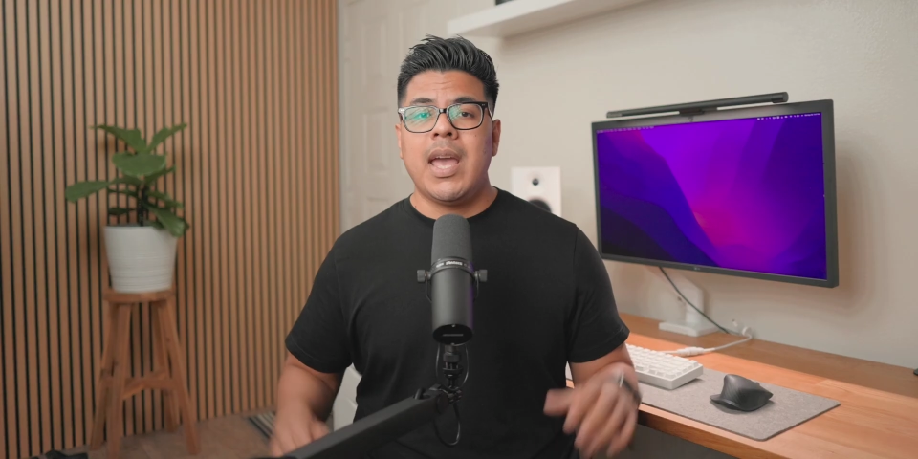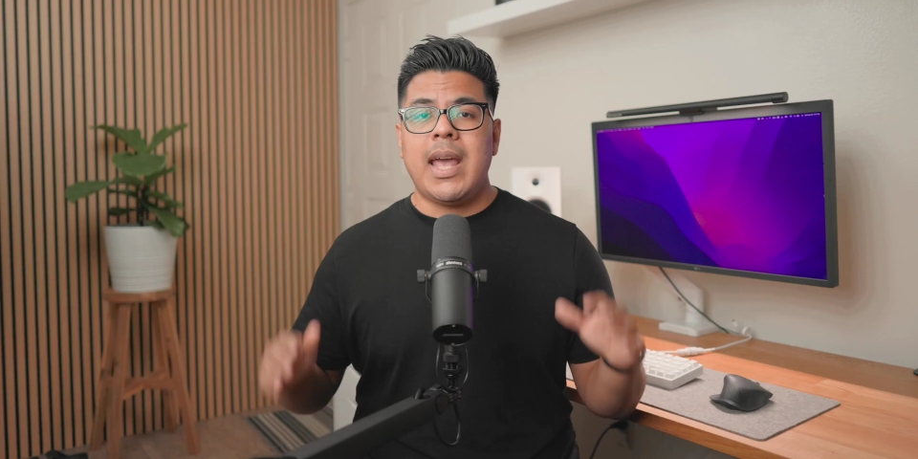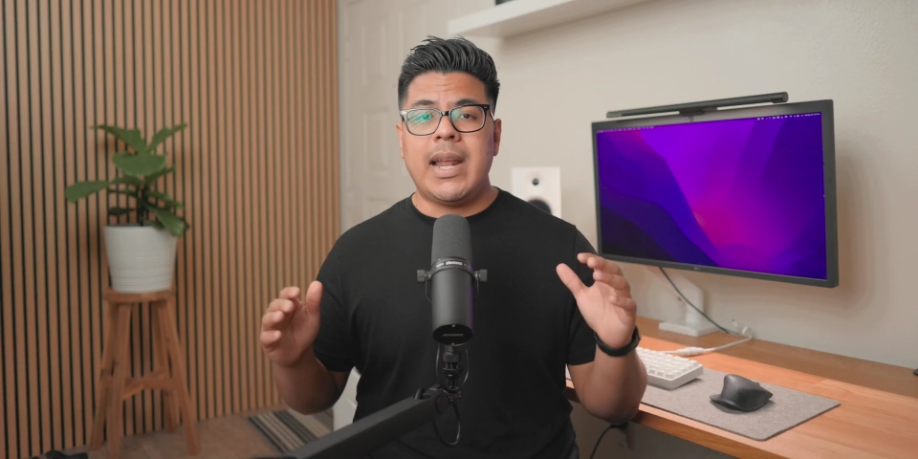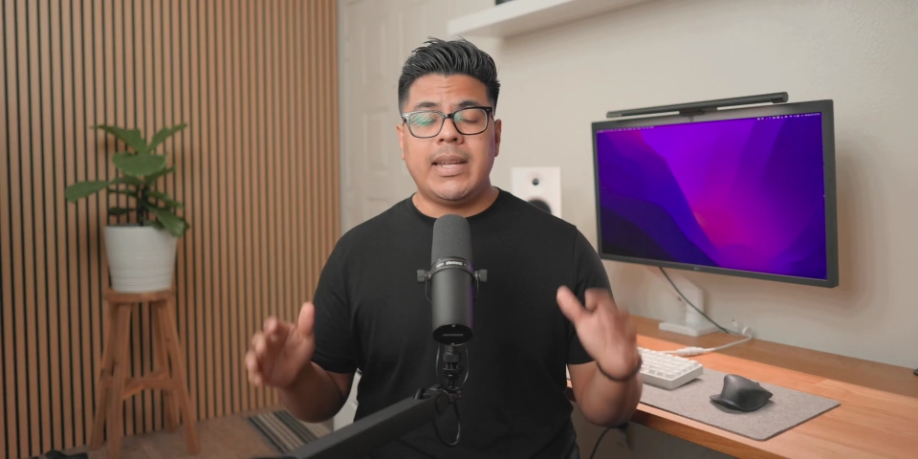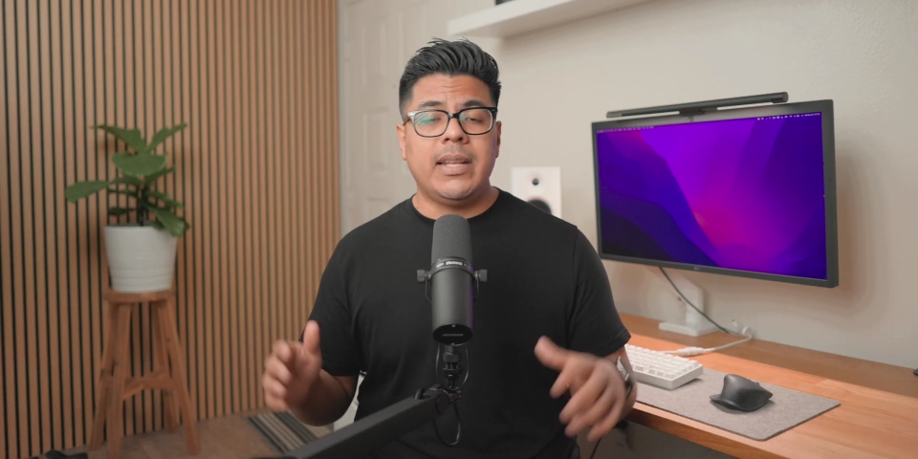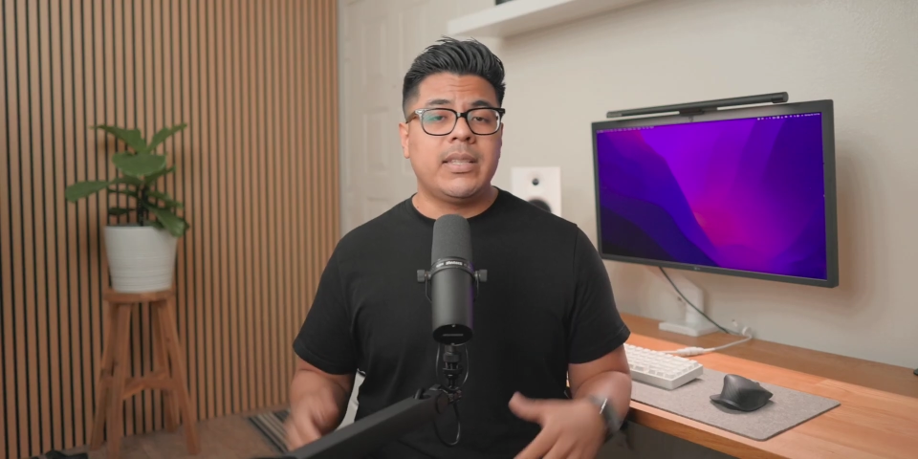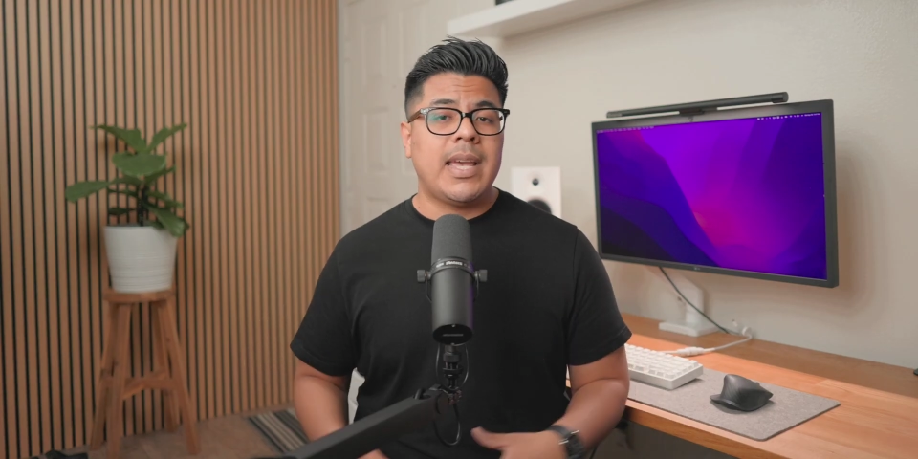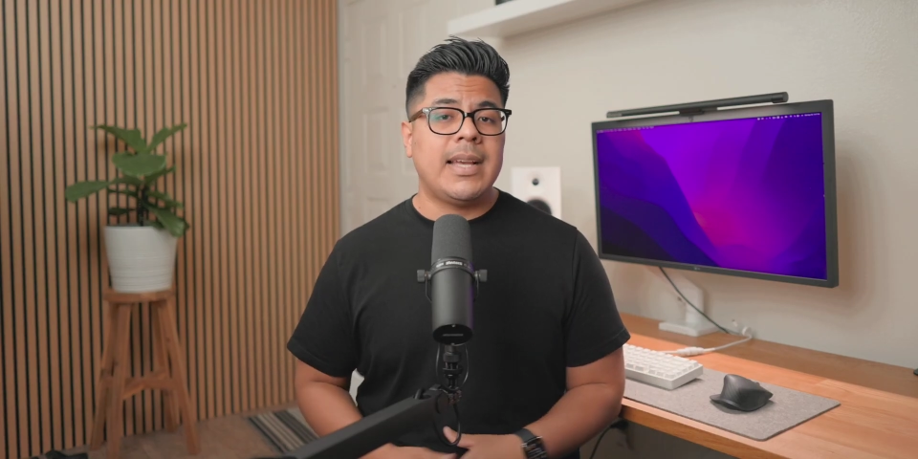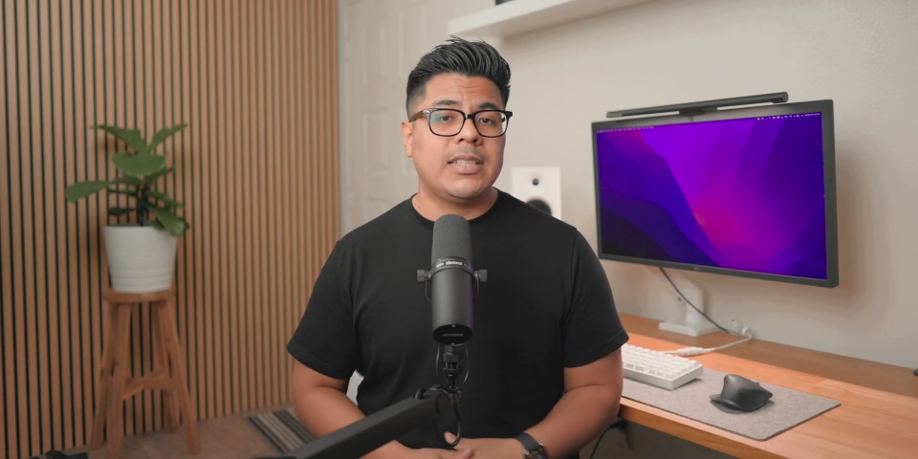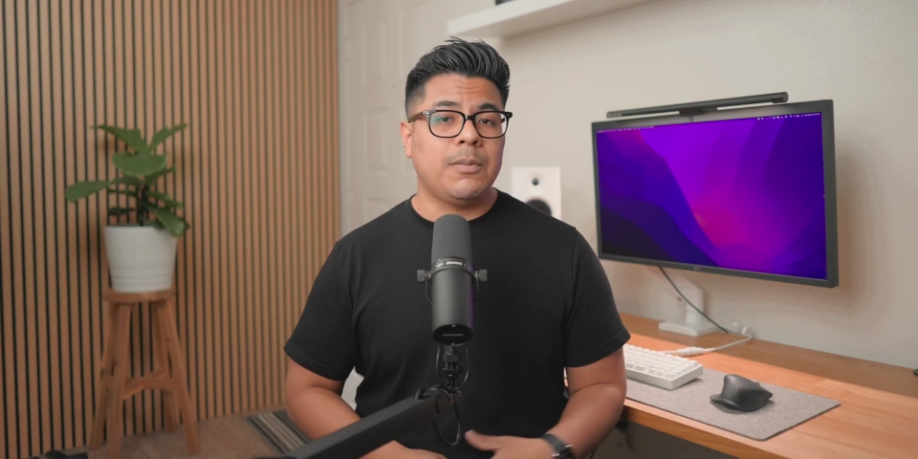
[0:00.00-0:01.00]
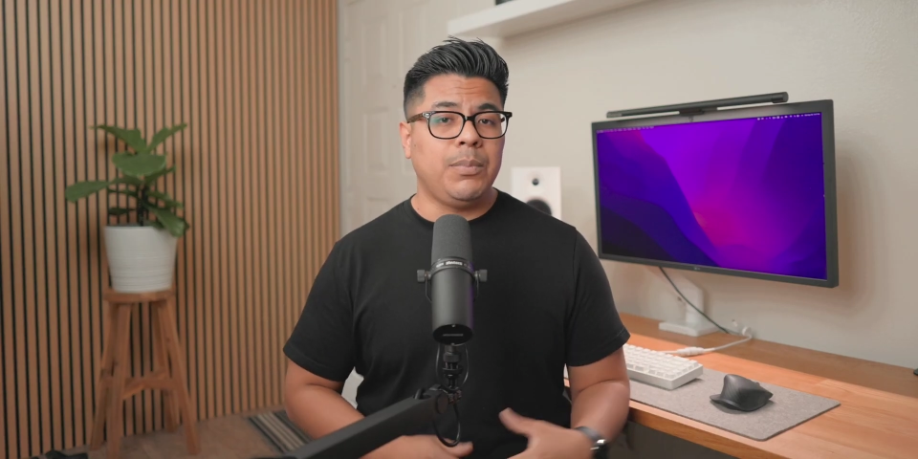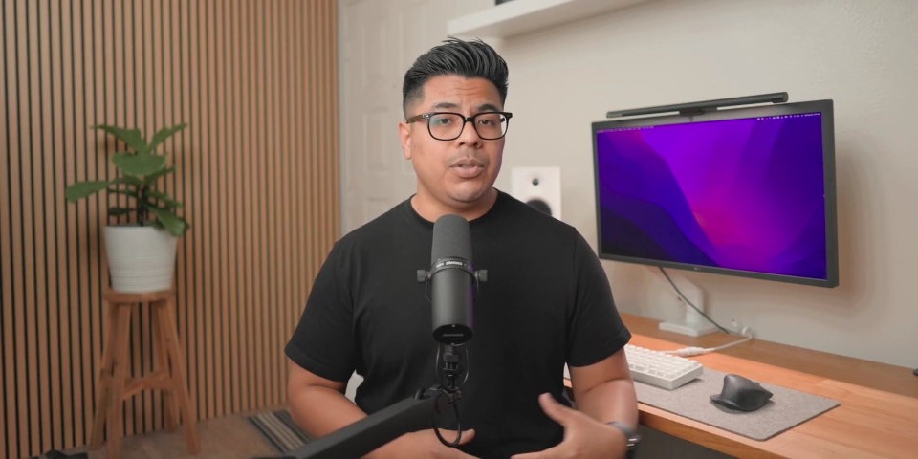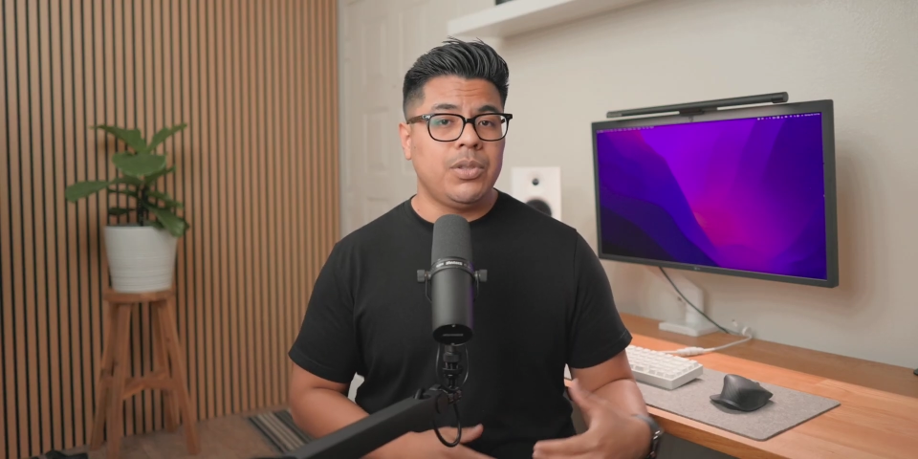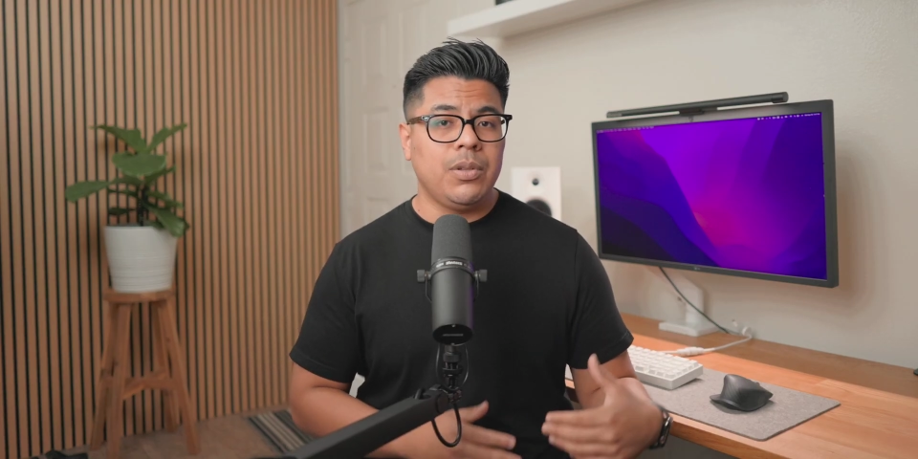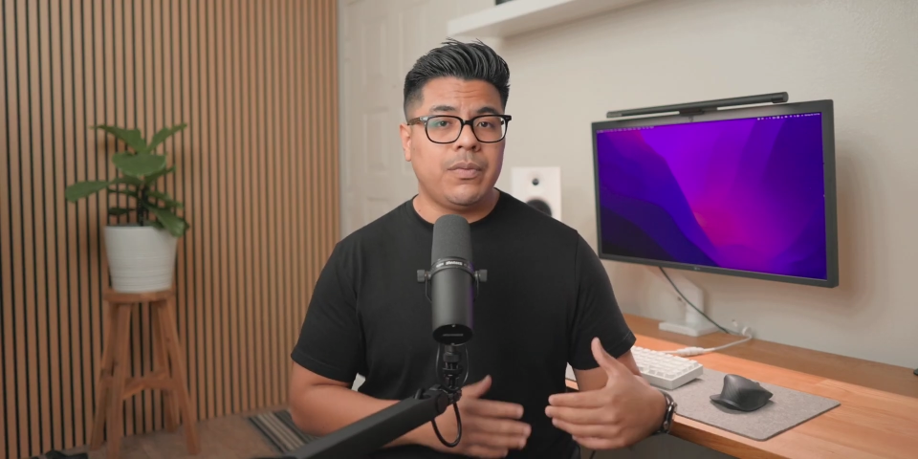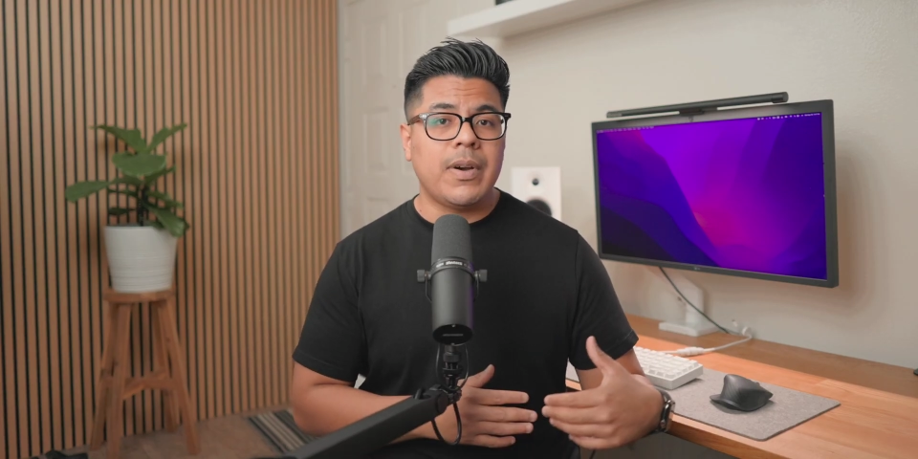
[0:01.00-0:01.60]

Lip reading: And I did test the Bluetooth